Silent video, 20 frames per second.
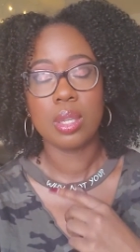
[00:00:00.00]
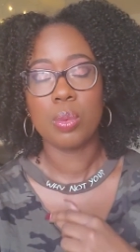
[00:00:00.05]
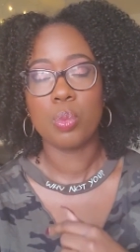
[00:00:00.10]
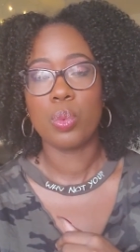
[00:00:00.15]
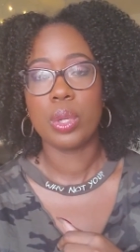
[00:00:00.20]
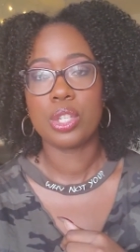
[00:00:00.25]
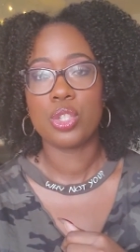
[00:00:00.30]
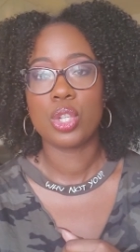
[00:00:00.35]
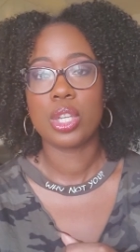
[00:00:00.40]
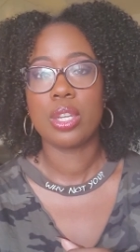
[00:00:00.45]

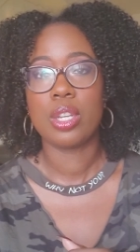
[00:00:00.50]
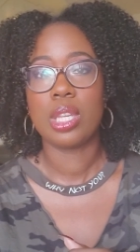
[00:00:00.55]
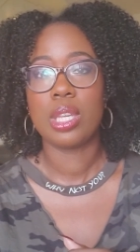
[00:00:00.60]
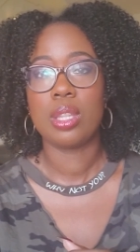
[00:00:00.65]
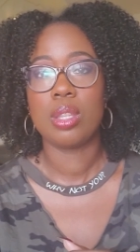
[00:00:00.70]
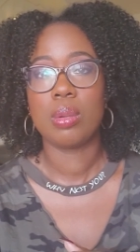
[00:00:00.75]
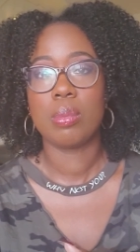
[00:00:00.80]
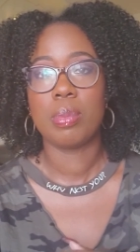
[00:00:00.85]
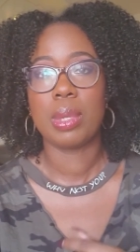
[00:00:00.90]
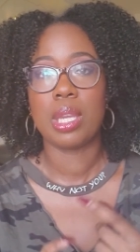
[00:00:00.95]
which could
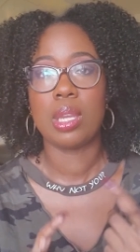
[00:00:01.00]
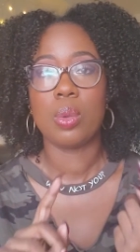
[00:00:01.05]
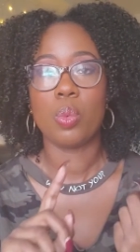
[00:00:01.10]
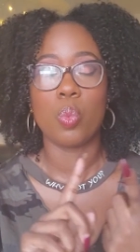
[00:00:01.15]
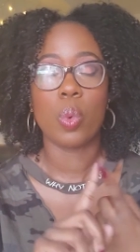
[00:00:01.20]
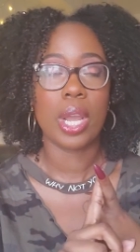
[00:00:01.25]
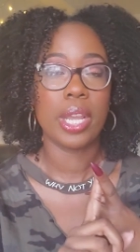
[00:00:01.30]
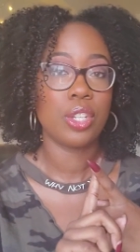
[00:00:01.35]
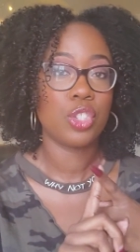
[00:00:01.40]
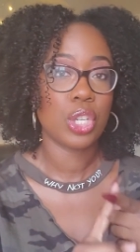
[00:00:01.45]
either be
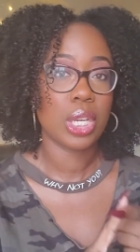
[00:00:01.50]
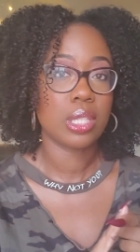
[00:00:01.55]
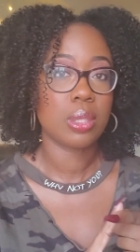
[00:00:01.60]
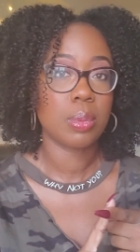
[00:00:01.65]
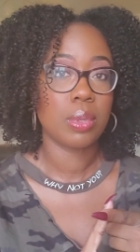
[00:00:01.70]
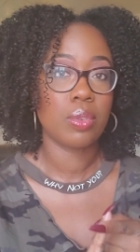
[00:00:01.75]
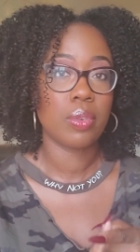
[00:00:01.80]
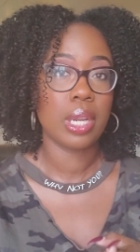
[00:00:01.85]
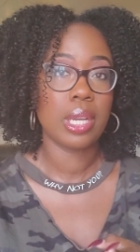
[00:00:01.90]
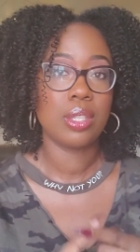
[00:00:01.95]
white
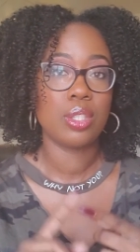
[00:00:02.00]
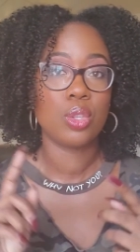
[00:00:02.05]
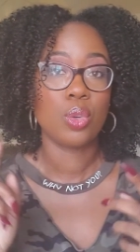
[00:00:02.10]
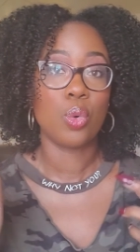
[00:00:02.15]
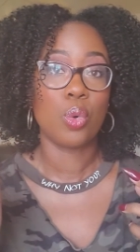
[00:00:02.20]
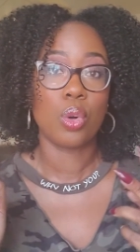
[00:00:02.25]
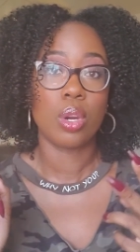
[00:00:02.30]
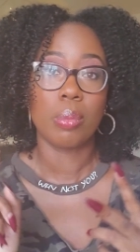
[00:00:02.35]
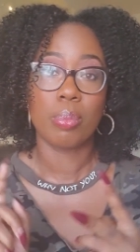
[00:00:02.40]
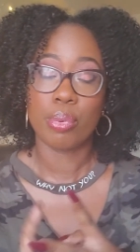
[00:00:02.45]
jasmine rice
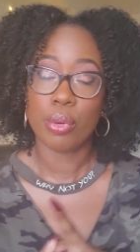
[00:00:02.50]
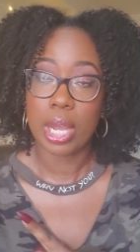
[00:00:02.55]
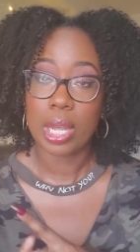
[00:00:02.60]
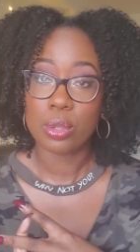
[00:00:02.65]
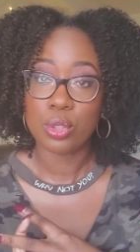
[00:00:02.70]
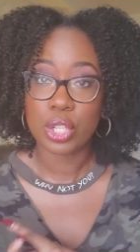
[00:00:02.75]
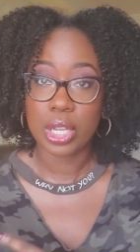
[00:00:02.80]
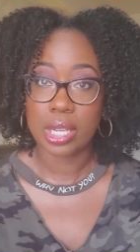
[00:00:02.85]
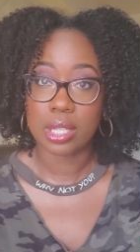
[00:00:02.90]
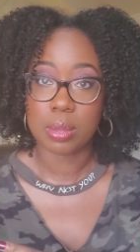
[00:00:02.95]
or
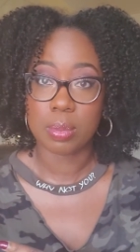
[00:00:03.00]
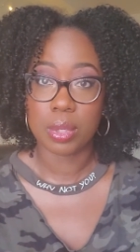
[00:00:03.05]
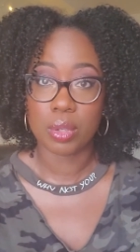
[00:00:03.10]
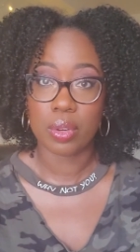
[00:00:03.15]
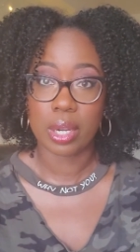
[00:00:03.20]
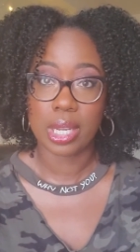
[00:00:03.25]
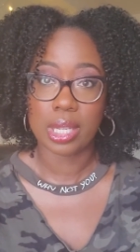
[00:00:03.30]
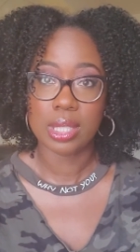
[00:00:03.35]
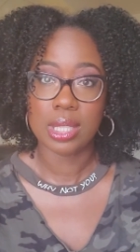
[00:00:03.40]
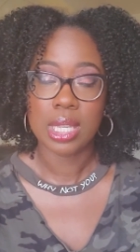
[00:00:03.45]
brown jasmine
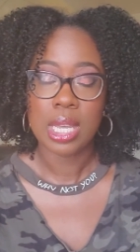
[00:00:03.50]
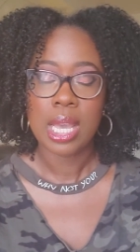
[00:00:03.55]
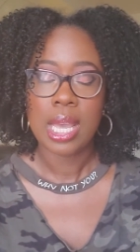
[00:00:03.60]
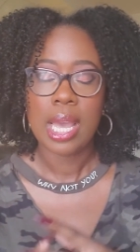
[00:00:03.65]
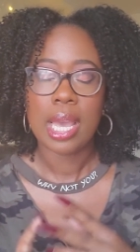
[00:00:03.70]
rice.